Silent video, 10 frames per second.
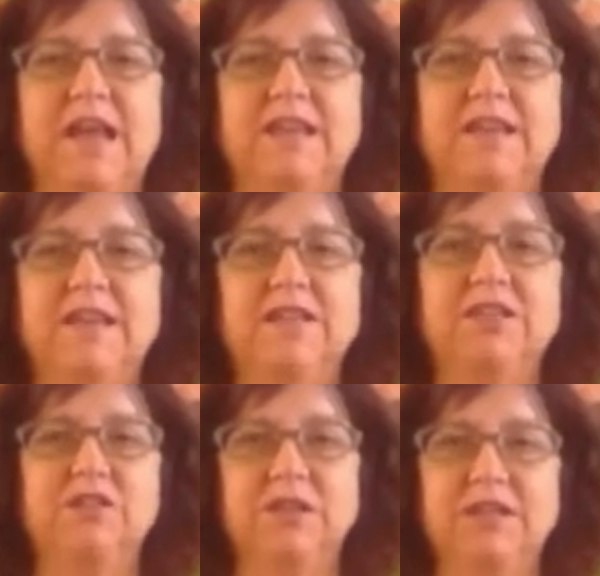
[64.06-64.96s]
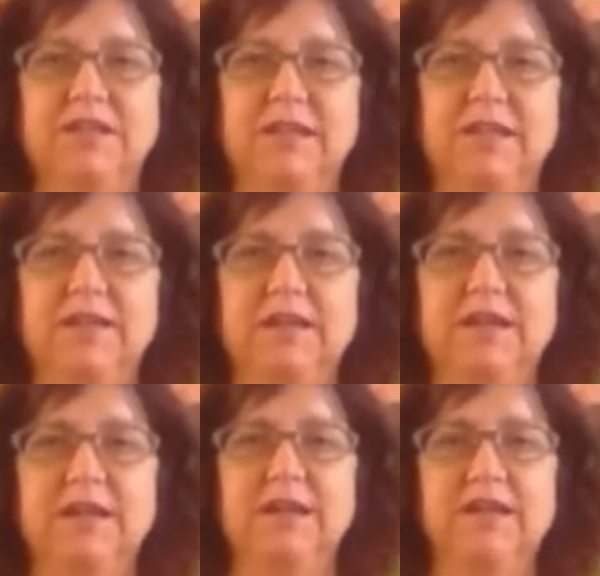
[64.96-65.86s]
like this, you can sit
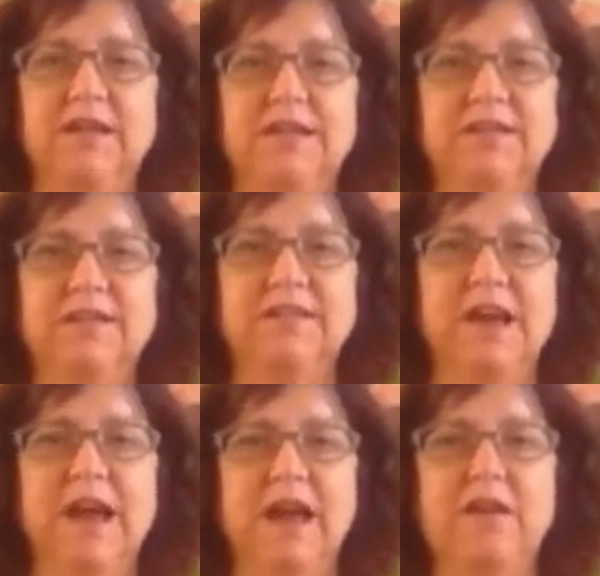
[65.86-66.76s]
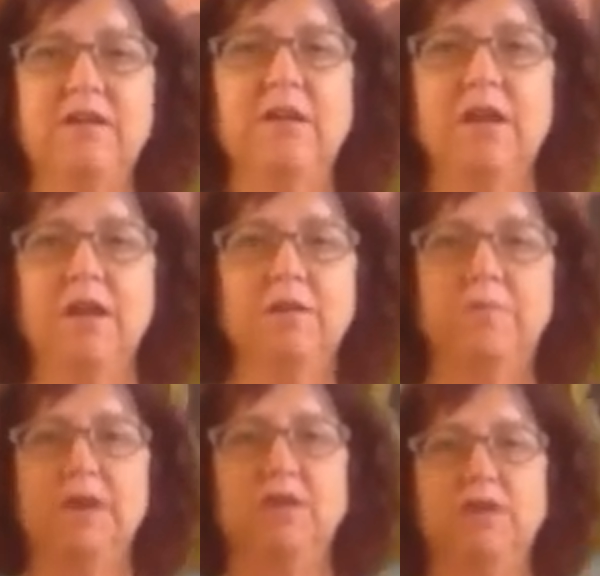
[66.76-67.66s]
in this style.
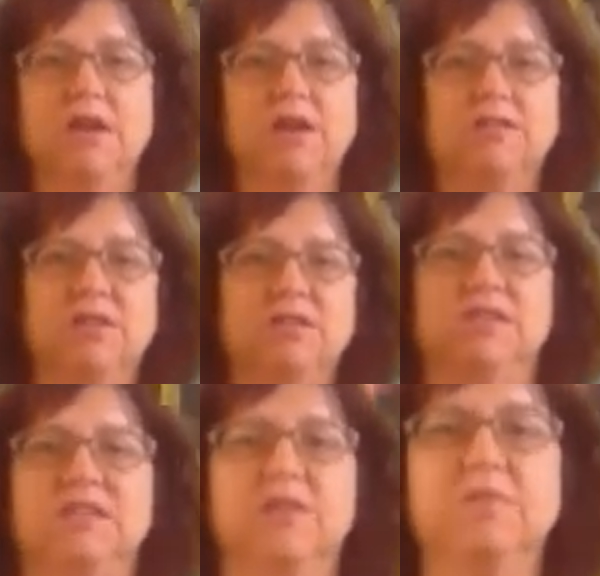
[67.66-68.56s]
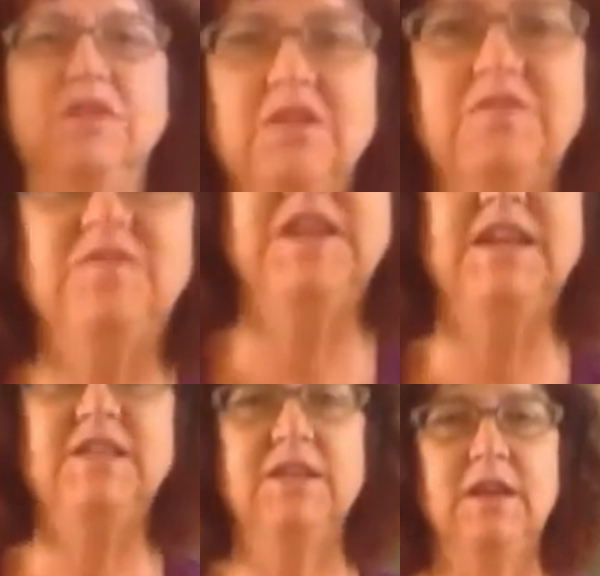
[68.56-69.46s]
But you can also sit with your
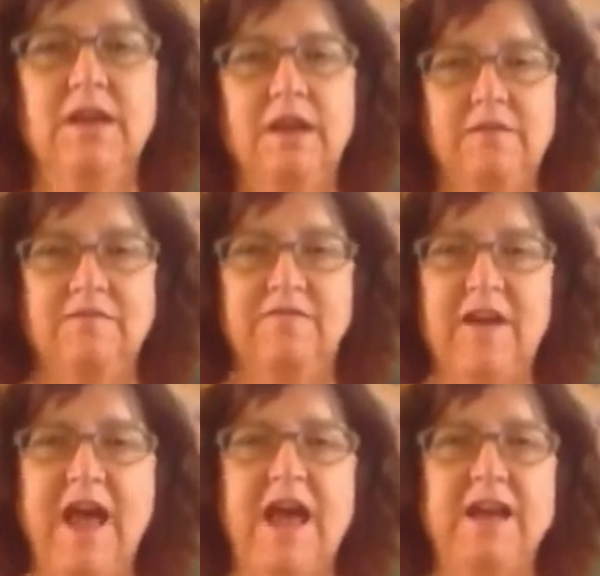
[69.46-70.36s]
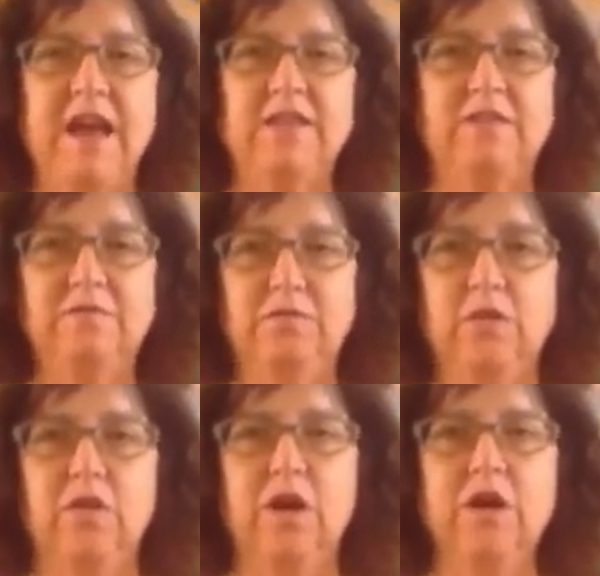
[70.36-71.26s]
feet flat on the
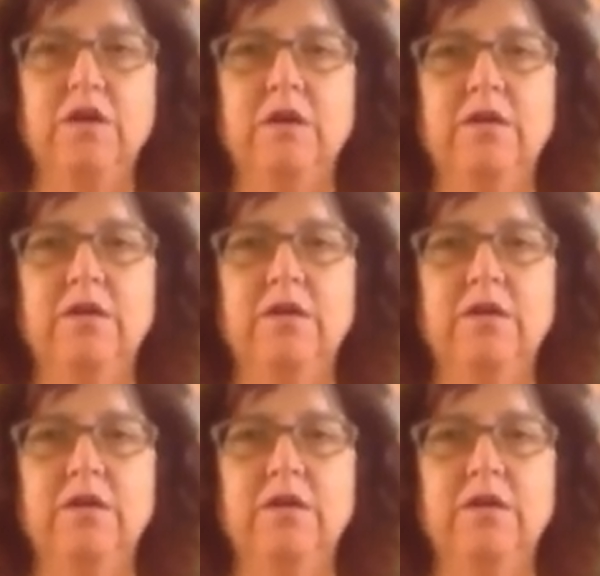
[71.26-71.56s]
floor